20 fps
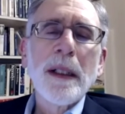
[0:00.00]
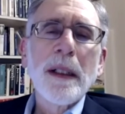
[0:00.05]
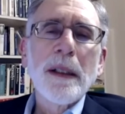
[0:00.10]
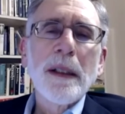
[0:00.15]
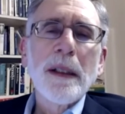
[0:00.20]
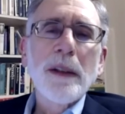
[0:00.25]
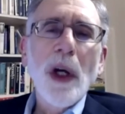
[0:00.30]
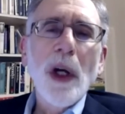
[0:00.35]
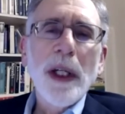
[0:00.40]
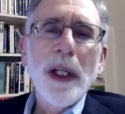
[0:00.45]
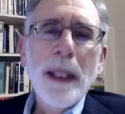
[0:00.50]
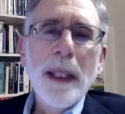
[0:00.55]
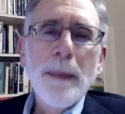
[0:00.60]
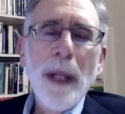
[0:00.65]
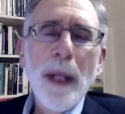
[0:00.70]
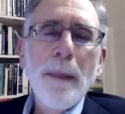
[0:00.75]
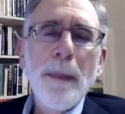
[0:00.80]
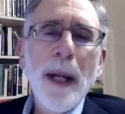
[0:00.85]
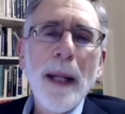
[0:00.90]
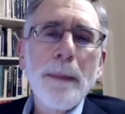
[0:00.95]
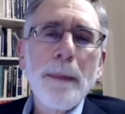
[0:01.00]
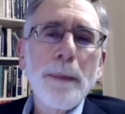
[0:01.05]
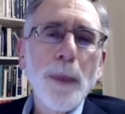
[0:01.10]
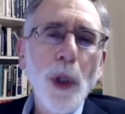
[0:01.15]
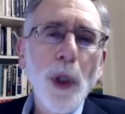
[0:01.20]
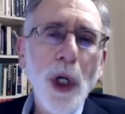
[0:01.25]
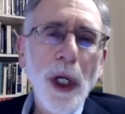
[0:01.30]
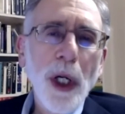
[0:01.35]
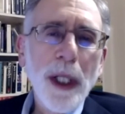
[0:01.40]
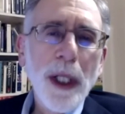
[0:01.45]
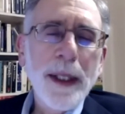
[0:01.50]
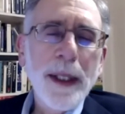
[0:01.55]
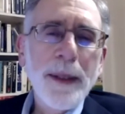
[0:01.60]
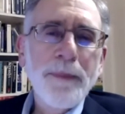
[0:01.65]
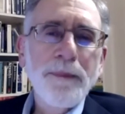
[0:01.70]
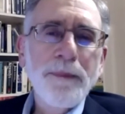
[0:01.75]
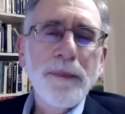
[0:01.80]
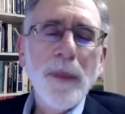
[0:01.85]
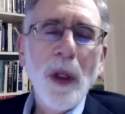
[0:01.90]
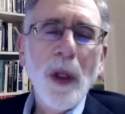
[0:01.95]
talking about my book,
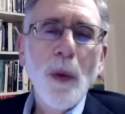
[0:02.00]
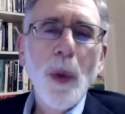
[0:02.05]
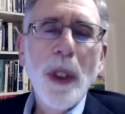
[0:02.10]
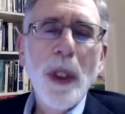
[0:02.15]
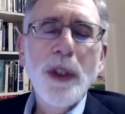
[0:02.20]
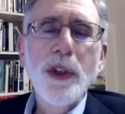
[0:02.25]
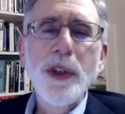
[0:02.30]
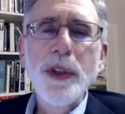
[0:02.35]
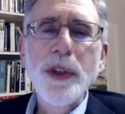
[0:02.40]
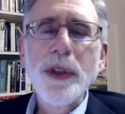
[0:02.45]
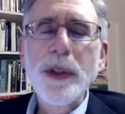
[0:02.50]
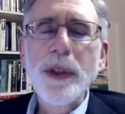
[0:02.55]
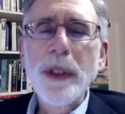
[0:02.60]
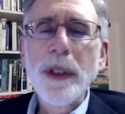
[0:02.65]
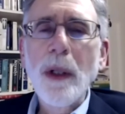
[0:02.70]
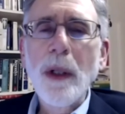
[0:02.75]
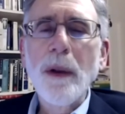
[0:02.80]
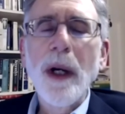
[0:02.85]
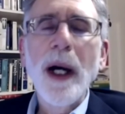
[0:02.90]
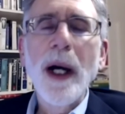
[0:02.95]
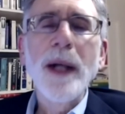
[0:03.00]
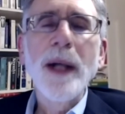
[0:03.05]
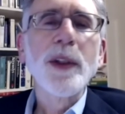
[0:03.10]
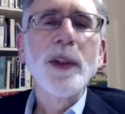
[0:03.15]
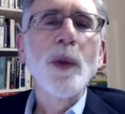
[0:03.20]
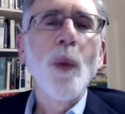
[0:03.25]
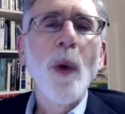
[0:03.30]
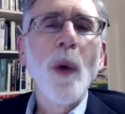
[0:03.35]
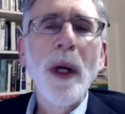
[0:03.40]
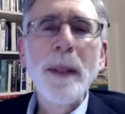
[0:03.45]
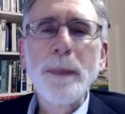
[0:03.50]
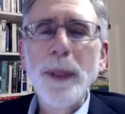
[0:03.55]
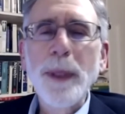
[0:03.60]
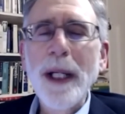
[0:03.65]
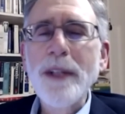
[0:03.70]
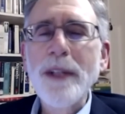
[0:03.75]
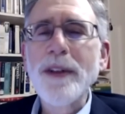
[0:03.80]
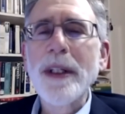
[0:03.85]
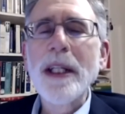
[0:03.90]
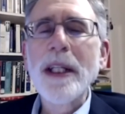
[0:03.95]
which, you know, 101
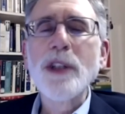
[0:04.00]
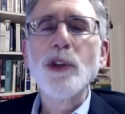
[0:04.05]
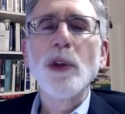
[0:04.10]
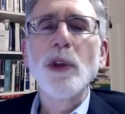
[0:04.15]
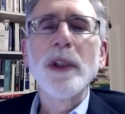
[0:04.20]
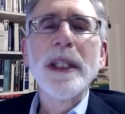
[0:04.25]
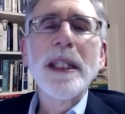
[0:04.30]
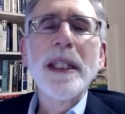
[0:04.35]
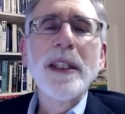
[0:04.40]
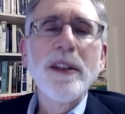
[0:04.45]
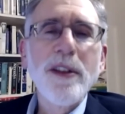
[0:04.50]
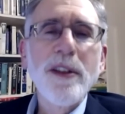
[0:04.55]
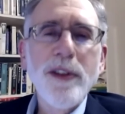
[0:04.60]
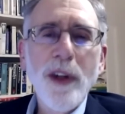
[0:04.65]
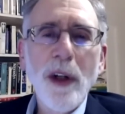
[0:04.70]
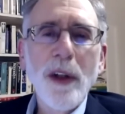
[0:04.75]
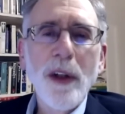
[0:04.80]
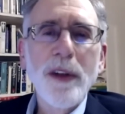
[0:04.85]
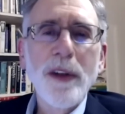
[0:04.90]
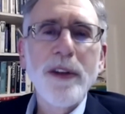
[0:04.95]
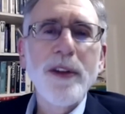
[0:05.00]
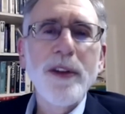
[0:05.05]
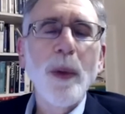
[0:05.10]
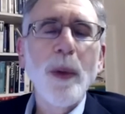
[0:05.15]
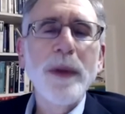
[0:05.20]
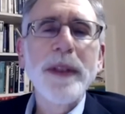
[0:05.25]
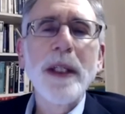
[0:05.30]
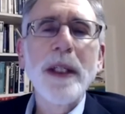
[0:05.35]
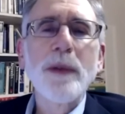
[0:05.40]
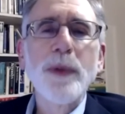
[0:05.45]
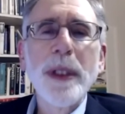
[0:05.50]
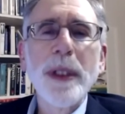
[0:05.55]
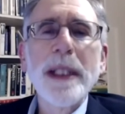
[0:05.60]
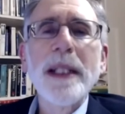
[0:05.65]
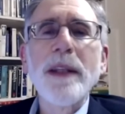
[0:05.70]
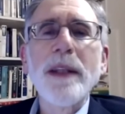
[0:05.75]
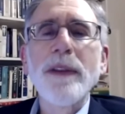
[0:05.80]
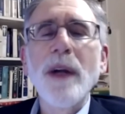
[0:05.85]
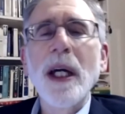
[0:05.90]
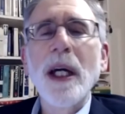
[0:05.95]
presidential insults, what they
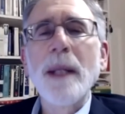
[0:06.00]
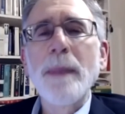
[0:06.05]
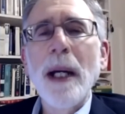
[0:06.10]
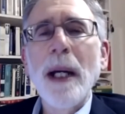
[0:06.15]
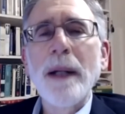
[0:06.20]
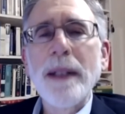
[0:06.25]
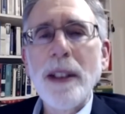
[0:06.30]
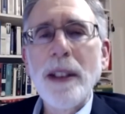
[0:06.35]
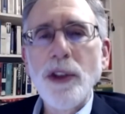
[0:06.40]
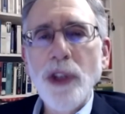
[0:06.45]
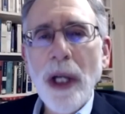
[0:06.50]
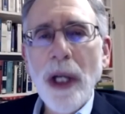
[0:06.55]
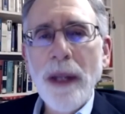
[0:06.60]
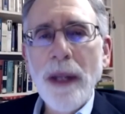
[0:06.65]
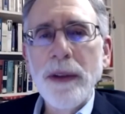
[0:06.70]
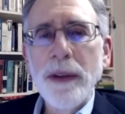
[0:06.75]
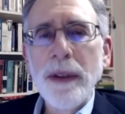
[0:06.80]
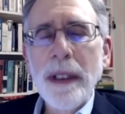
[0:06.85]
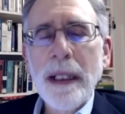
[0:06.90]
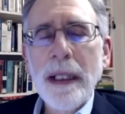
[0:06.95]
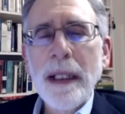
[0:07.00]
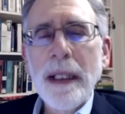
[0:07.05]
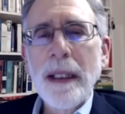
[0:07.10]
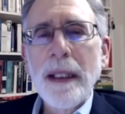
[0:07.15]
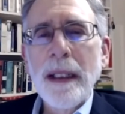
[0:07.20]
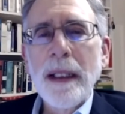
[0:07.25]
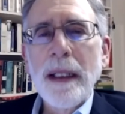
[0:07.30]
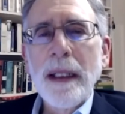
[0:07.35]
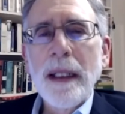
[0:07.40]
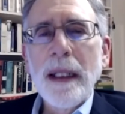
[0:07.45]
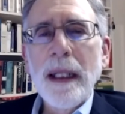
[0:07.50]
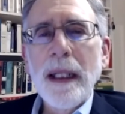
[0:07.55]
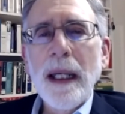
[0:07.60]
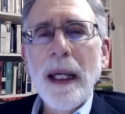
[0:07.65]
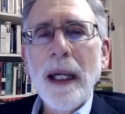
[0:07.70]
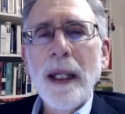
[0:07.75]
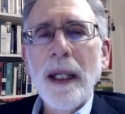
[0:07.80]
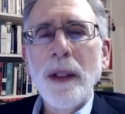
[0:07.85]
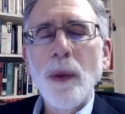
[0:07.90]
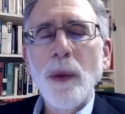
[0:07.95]
really thought about each other
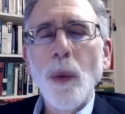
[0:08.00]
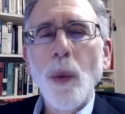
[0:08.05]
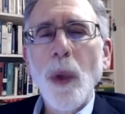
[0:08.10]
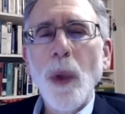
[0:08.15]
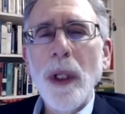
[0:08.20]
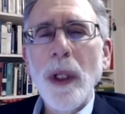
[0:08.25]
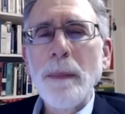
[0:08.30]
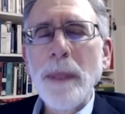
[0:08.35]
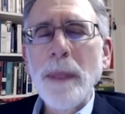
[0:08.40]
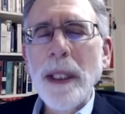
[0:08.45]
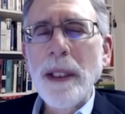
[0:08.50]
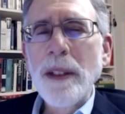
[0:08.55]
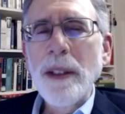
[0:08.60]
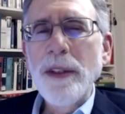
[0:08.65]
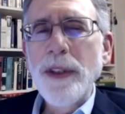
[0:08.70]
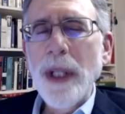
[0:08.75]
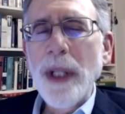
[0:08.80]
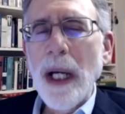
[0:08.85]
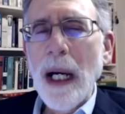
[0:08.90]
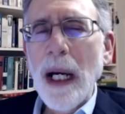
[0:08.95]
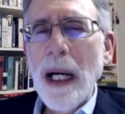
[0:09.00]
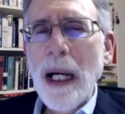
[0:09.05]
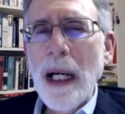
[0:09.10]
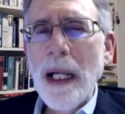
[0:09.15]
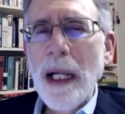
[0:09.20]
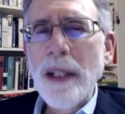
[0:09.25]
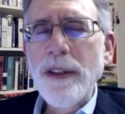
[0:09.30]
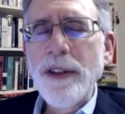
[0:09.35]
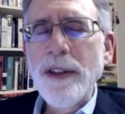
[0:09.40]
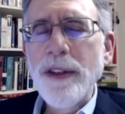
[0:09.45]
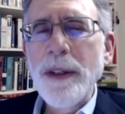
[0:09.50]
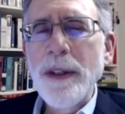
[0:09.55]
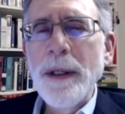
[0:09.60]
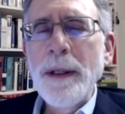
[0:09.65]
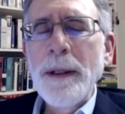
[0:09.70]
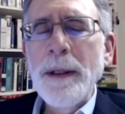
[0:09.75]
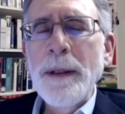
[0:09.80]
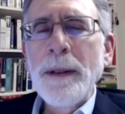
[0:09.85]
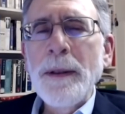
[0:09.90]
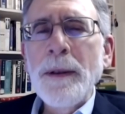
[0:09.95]
and what it means to us.
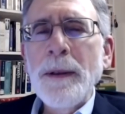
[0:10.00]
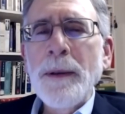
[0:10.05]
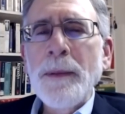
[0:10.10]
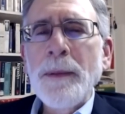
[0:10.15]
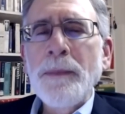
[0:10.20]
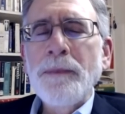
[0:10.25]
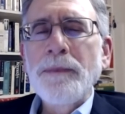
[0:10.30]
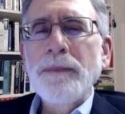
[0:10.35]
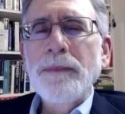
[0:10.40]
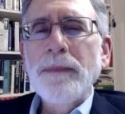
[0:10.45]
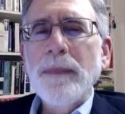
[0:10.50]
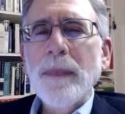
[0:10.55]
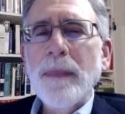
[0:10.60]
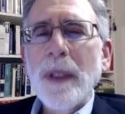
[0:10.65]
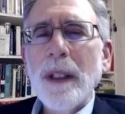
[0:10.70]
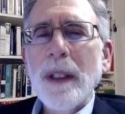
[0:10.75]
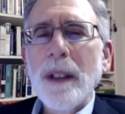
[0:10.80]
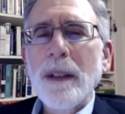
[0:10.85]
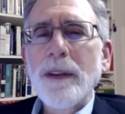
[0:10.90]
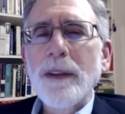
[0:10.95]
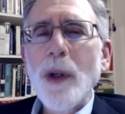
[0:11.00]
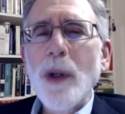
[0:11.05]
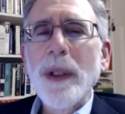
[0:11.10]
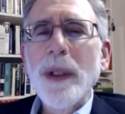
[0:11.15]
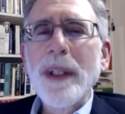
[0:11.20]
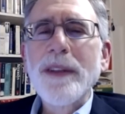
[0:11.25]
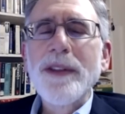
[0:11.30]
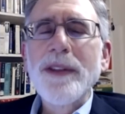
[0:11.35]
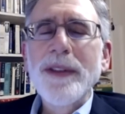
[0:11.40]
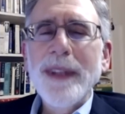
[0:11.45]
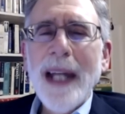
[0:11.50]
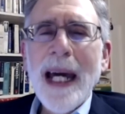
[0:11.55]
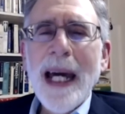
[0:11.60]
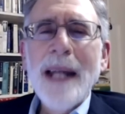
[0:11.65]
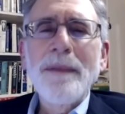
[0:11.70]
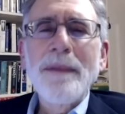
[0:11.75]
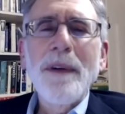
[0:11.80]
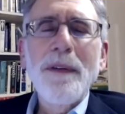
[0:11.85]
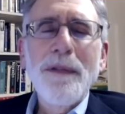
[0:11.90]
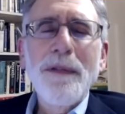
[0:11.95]
So it's kind
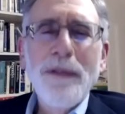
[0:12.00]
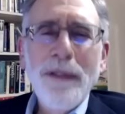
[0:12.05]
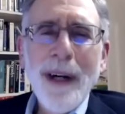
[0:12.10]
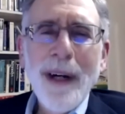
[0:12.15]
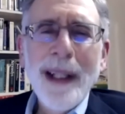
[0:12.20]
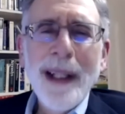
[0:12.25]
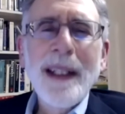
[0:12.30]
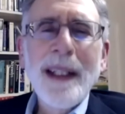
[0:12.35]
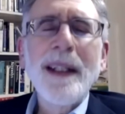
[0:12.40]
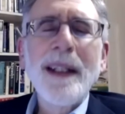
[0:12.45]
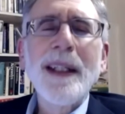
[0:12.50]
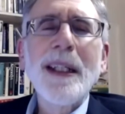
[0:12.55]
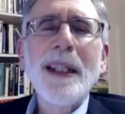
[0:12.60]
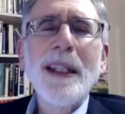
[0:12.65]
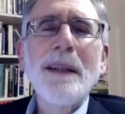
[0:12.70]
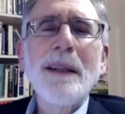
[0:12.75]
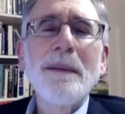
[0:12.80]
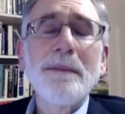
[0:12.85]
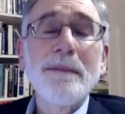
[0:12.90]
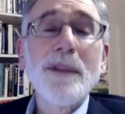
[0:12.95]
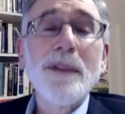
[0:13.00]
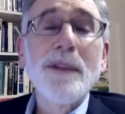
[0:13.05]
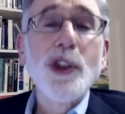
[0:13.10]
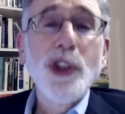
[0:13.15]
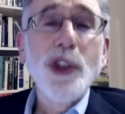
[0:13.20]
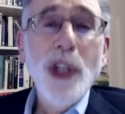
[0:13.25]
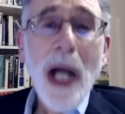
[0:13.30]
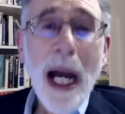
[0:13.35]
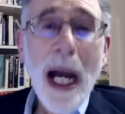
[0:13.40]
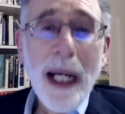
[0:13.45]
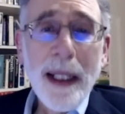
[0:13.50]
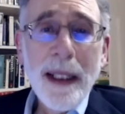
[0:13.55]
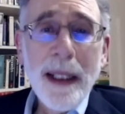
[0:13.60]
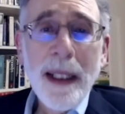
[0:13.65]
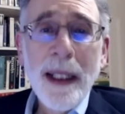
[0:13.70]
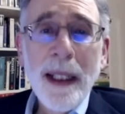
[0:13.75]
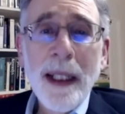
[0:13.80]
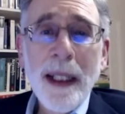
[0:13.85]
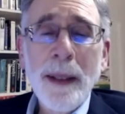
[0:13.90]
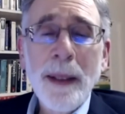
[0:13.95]
of a funny,
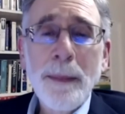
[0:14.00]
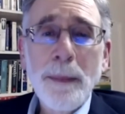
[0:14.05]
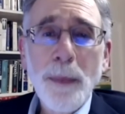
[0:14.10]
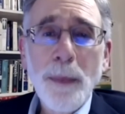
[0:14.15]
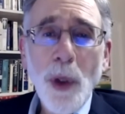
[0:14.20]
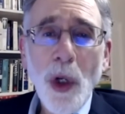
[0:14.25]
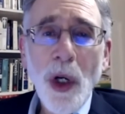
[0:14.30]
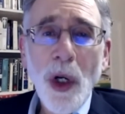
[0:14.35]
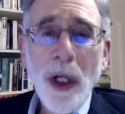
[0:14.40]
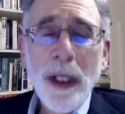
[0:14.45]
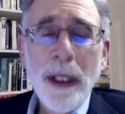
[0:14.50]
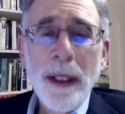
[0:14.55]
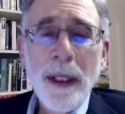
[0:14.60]
shocking book,